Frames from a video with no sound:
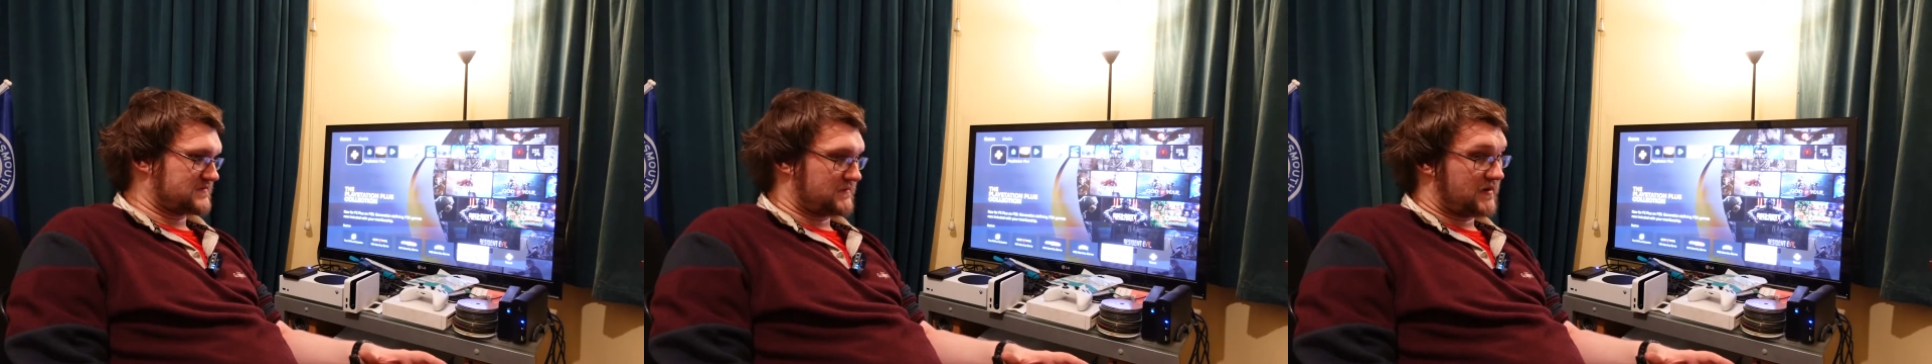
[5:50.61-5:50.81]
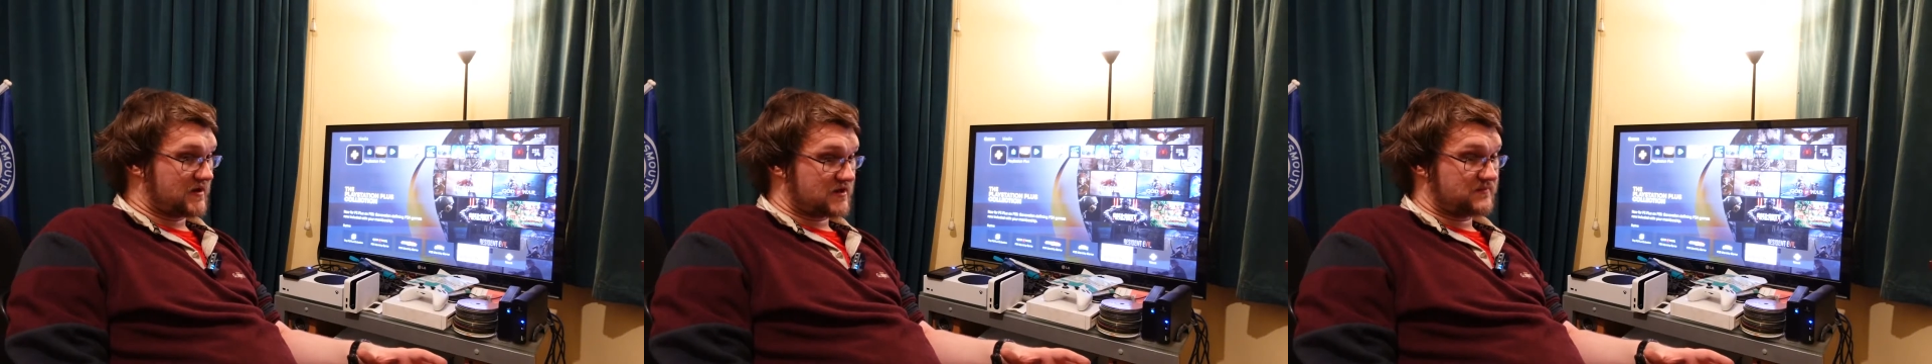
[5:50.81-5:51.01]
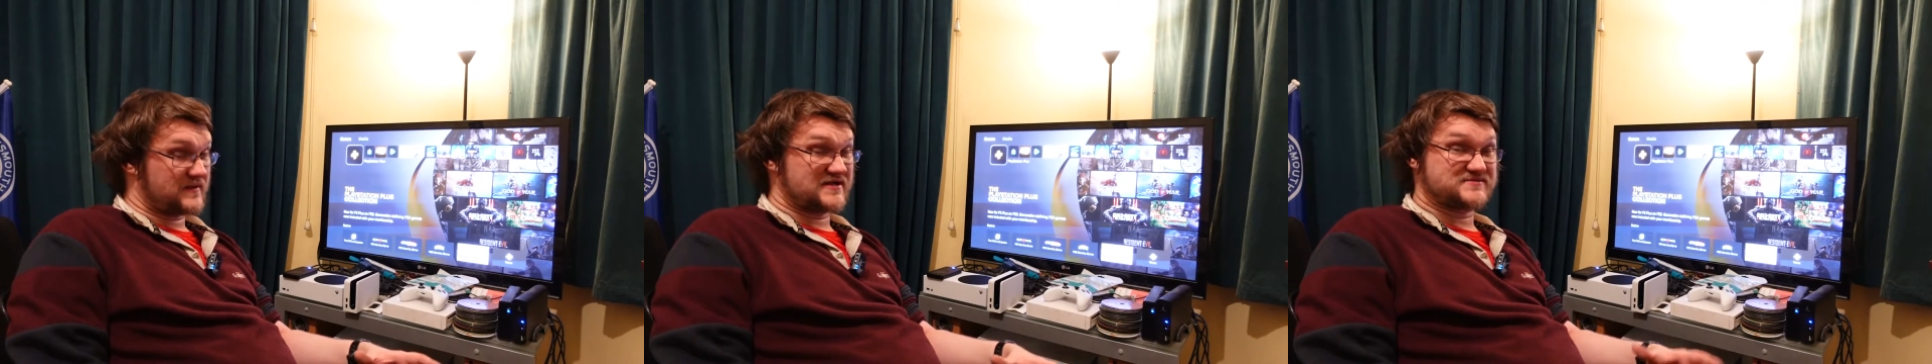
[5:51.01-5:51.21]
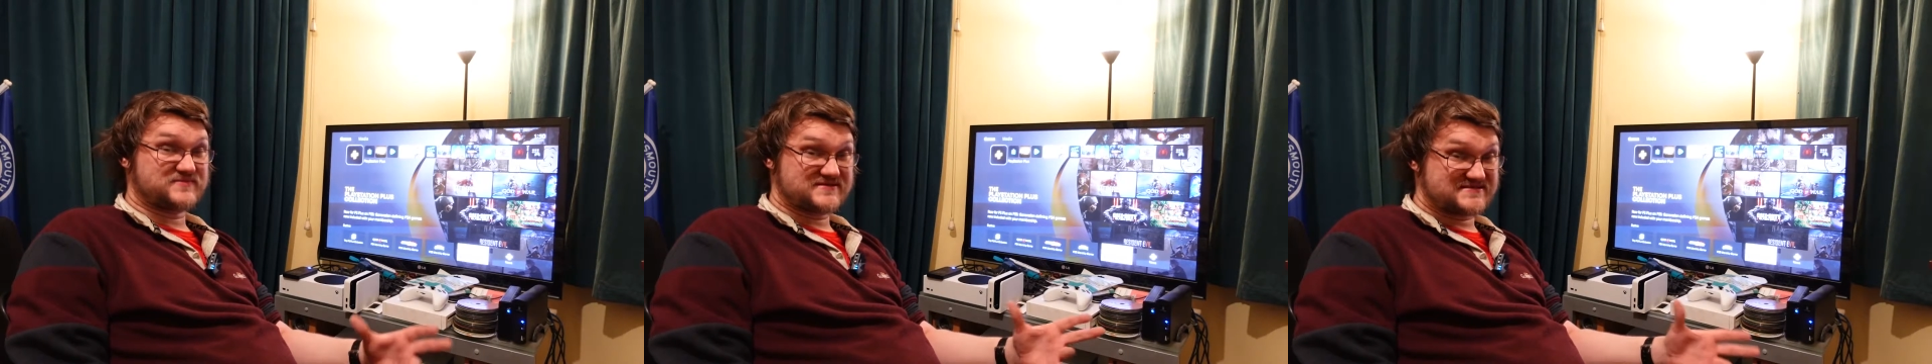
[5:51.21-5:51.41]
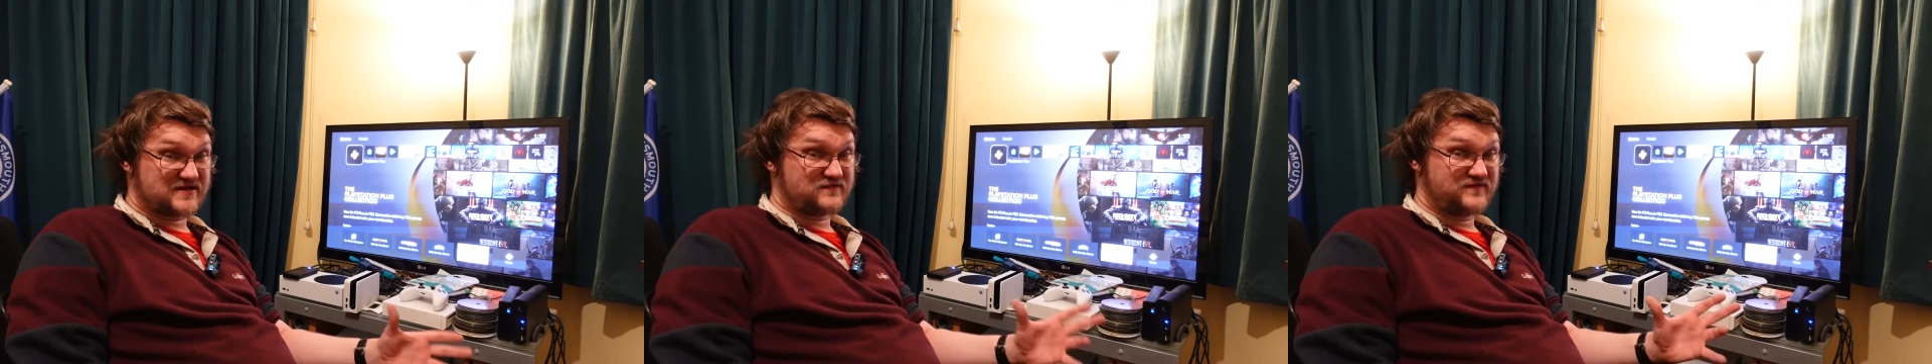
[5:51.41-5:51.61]
Marketplace
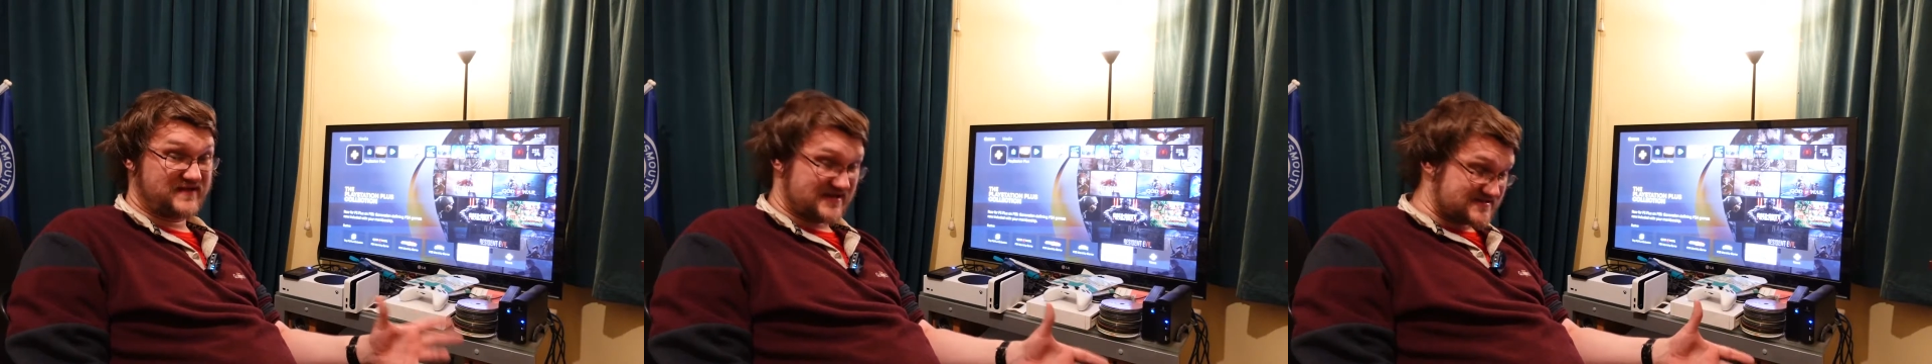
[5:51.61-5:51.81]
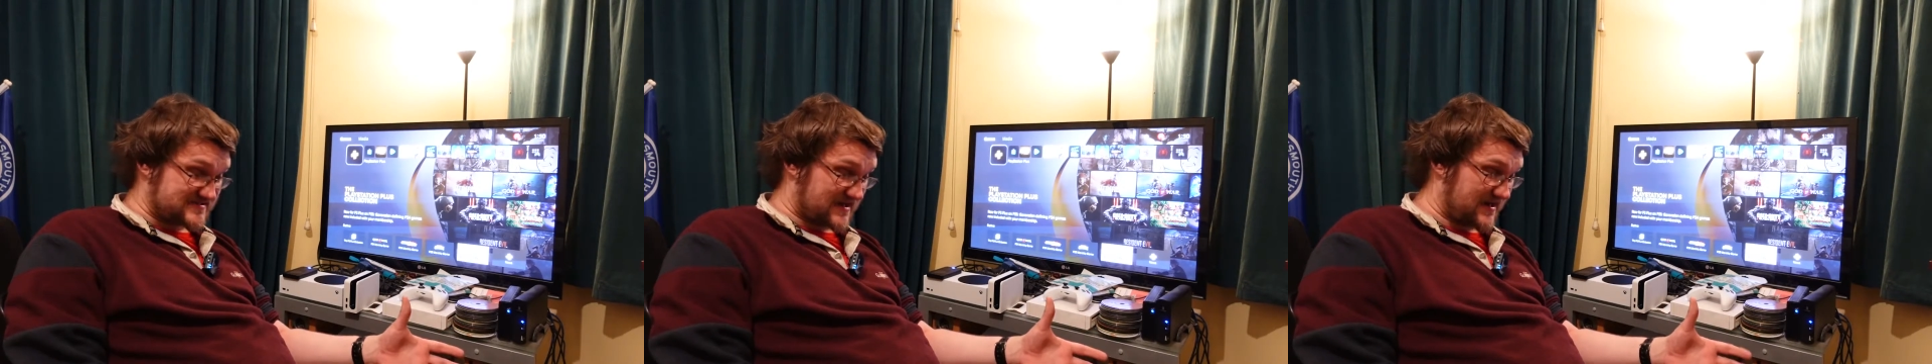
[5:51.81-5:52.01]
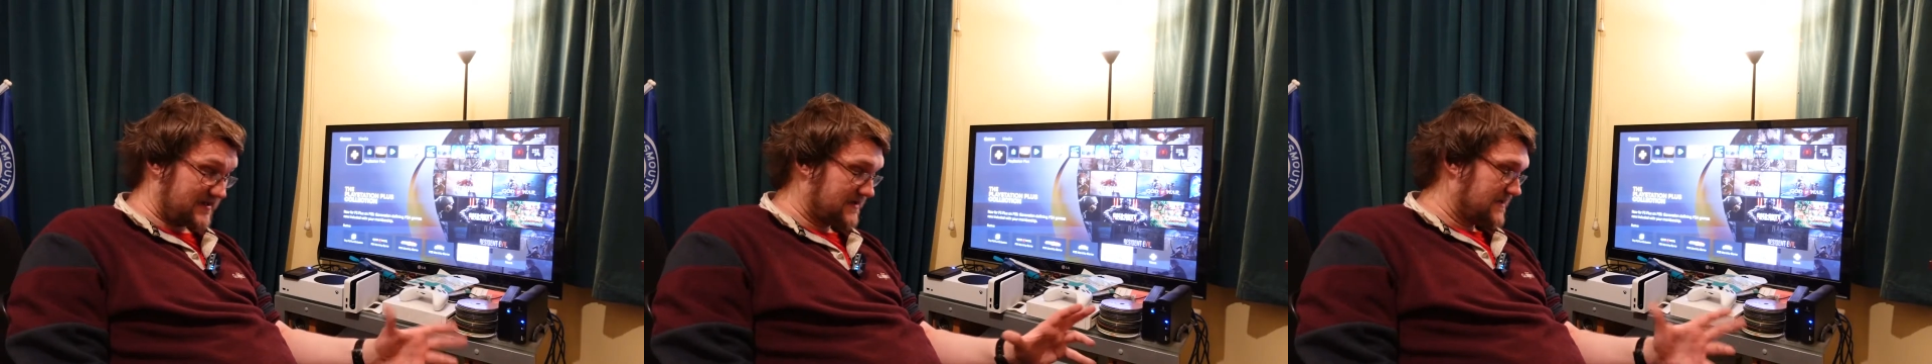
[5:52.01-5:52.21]
myself yesterday